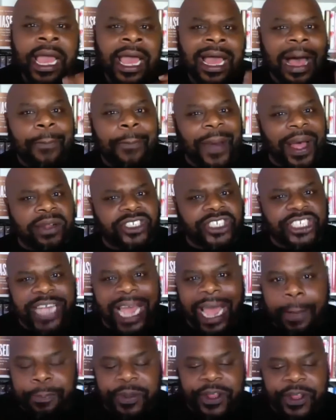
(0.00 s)
about
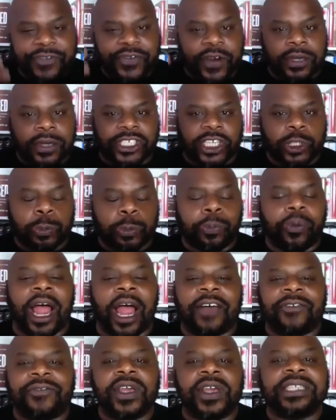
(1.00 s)
chaplains versus
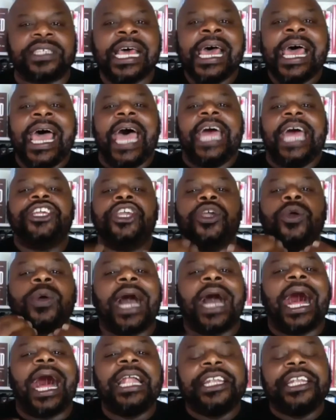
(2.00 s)
prophets, and a
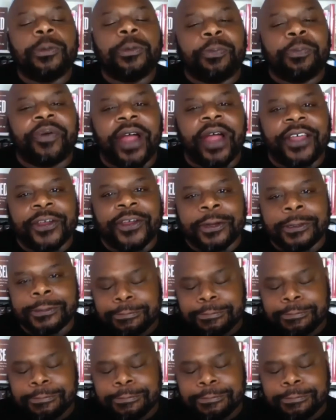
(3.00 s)
Ugandan brother